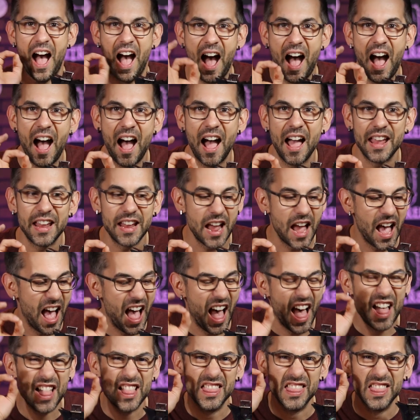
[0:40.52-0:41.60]
I
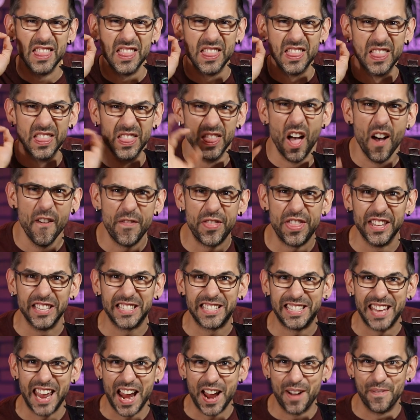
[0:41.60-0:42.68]
love
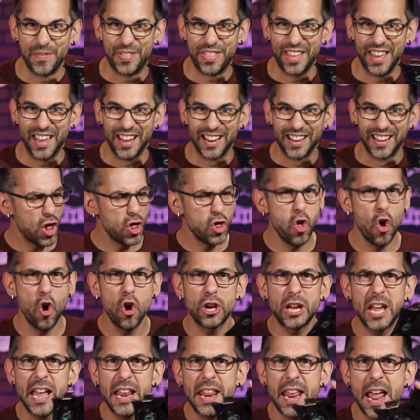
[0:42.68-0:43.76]
this damn thing.
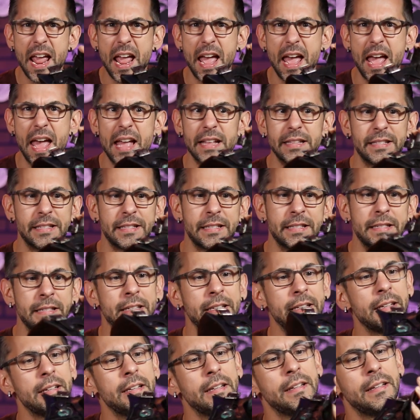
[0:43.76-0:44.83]
Look at it.
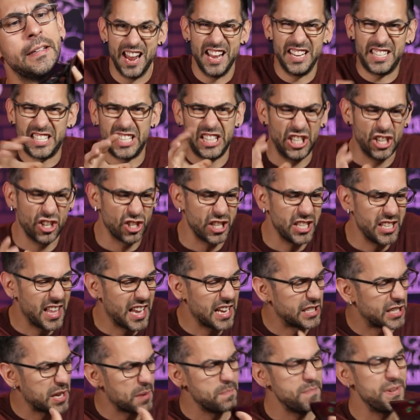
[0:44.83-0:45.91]
It's clearly
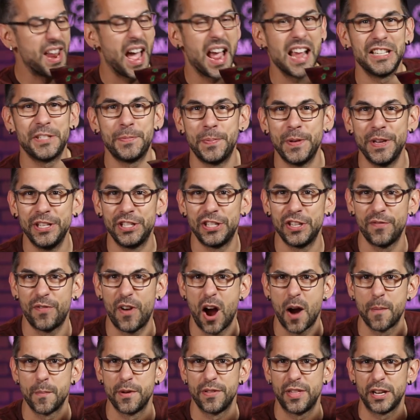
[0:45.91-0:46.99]
like some nice piece of
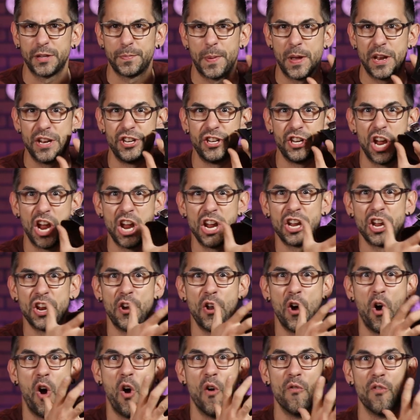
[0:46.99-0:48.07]
armor that's been
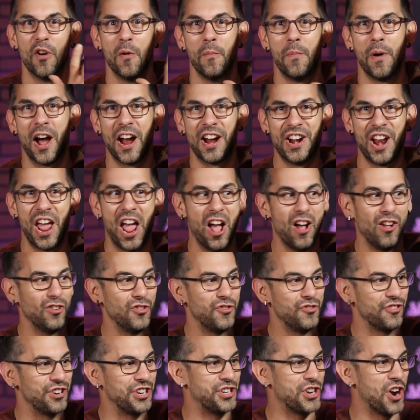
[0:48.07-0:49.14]
taken over by an
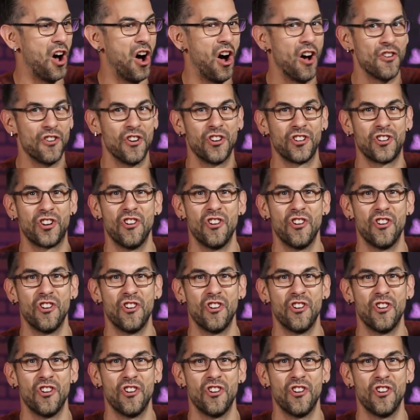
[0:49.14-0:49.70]
eldritch horror